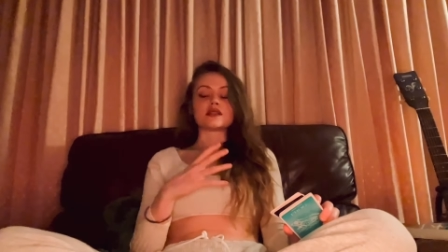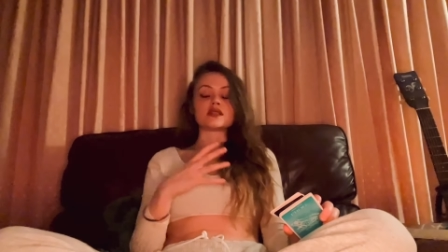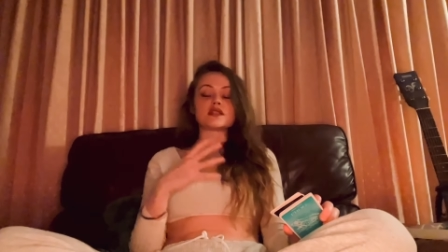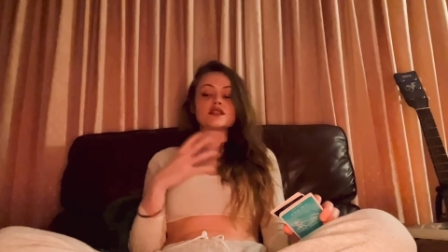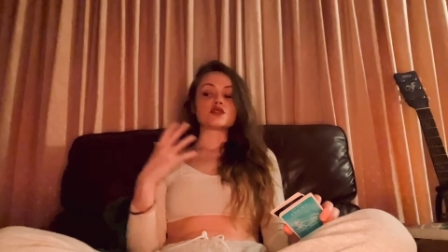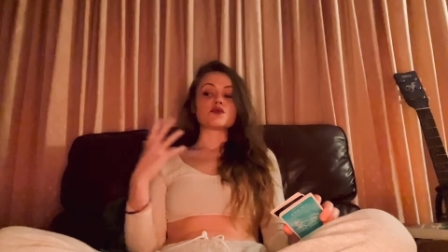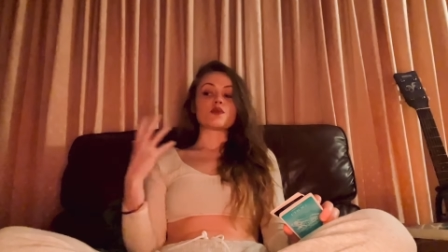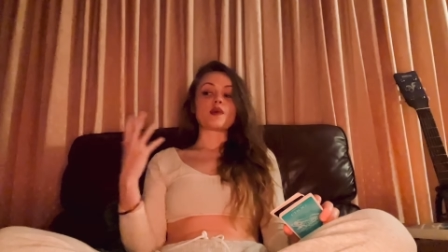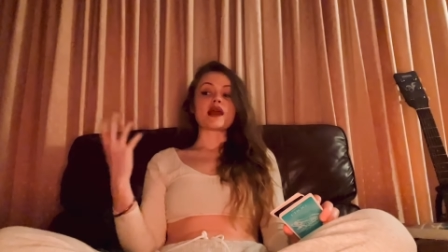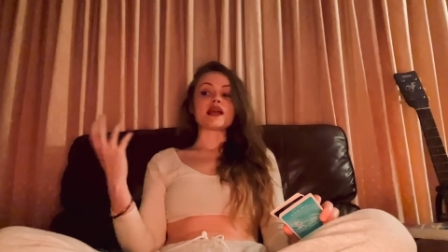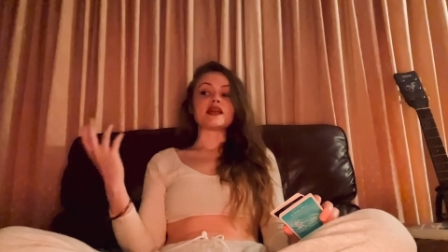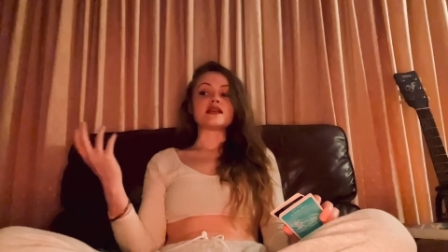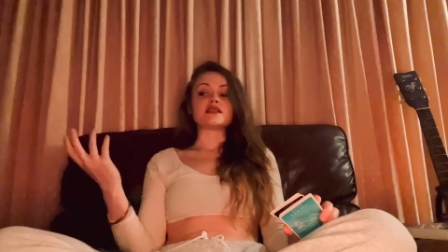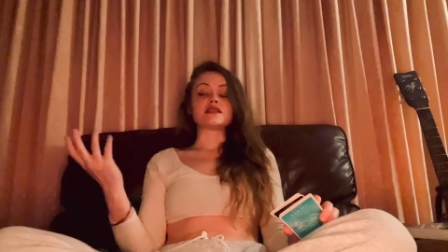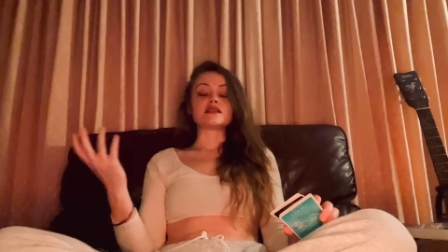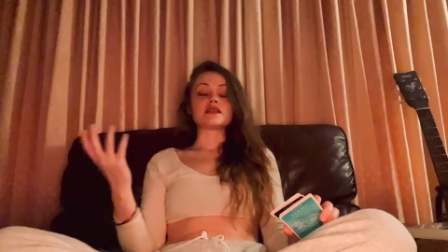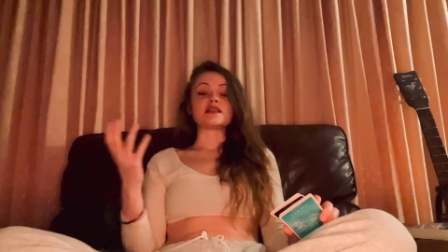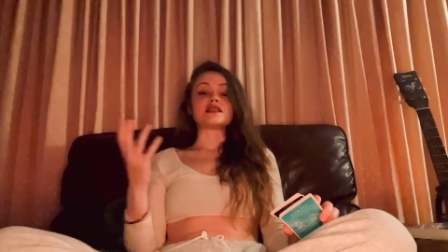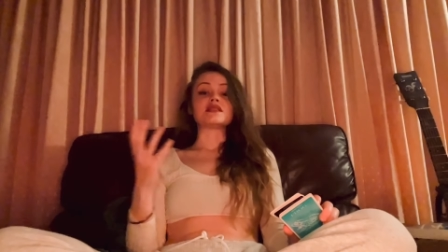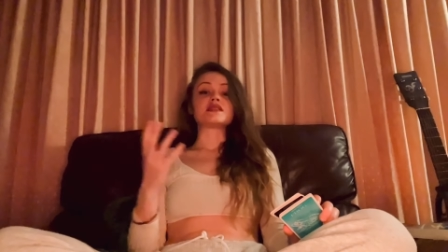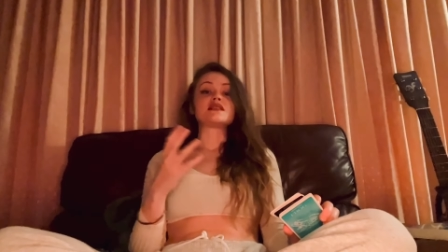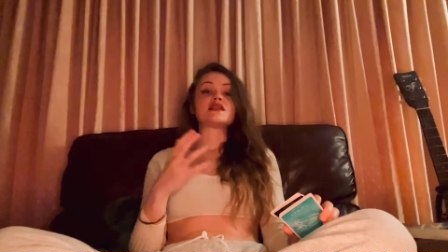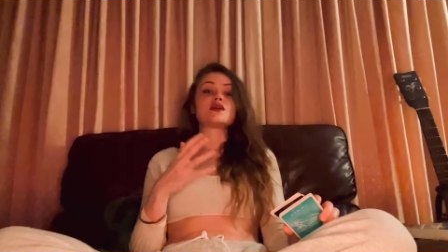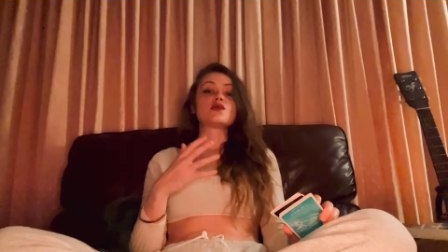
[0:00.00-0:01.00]
space
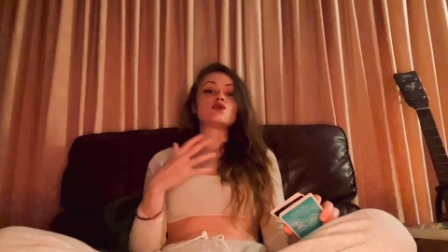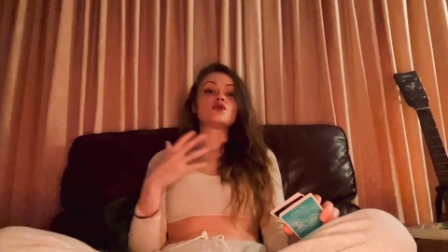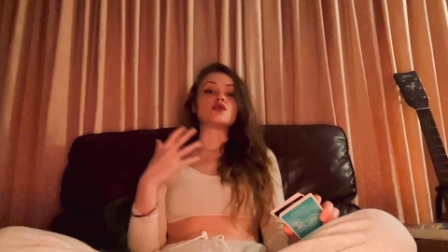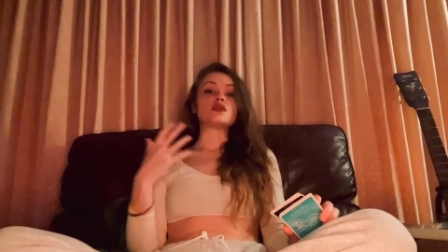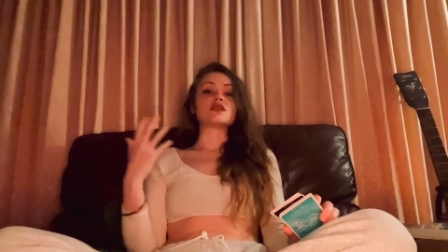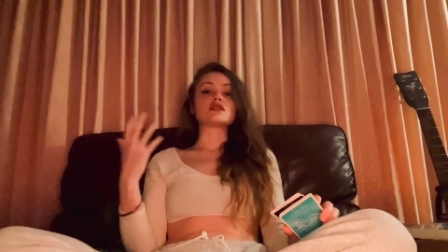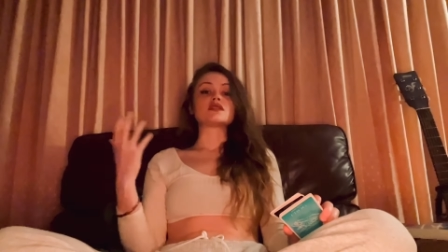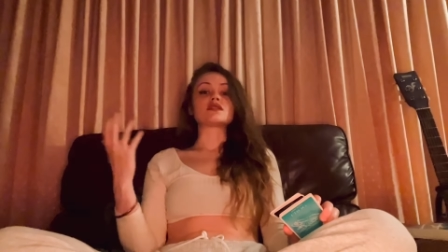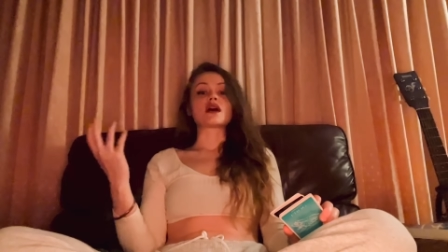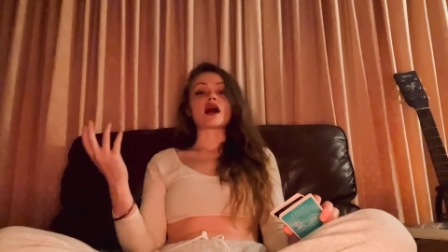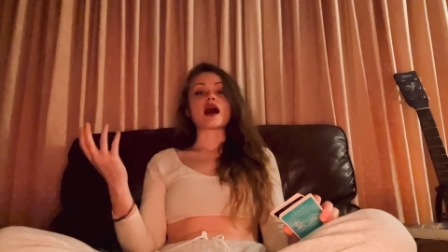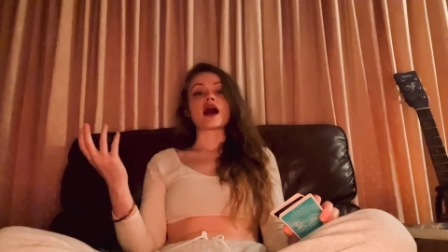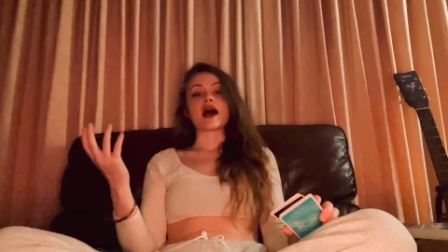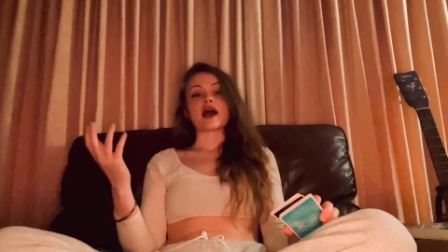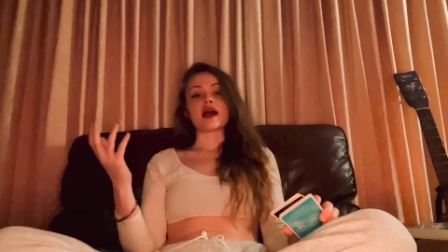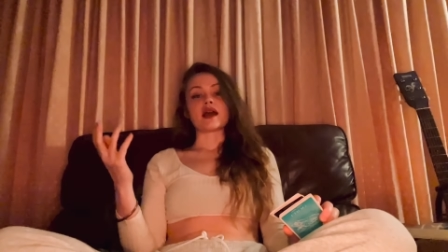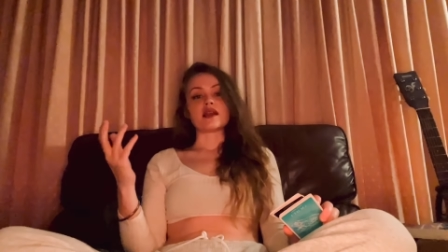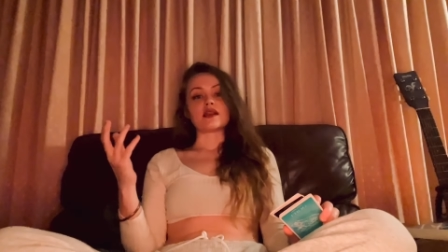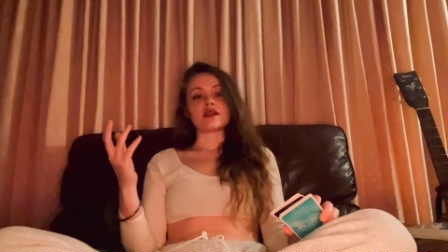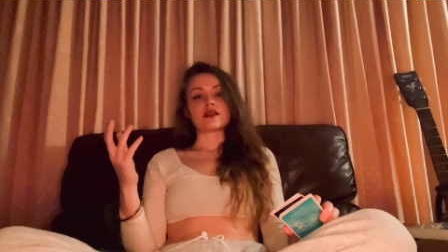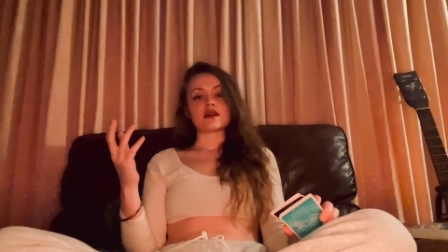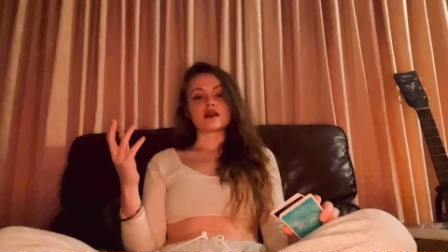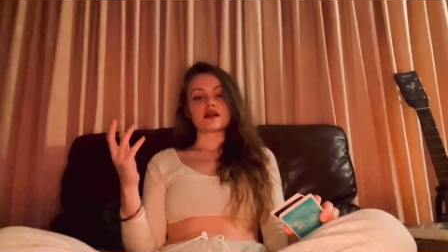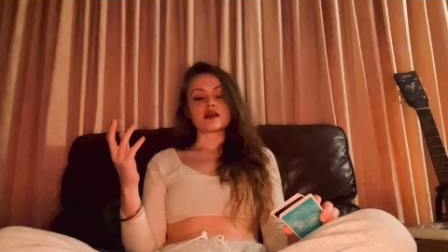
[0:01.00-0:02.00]
to still
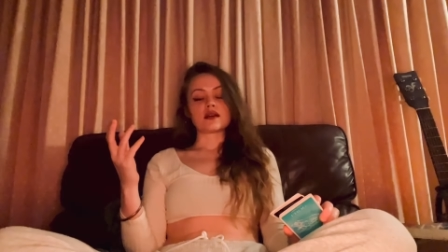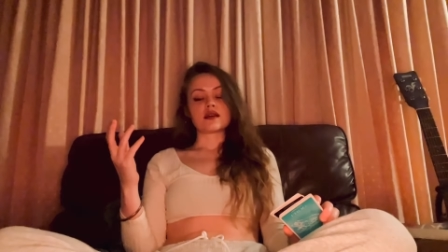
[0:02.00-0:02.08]
decide,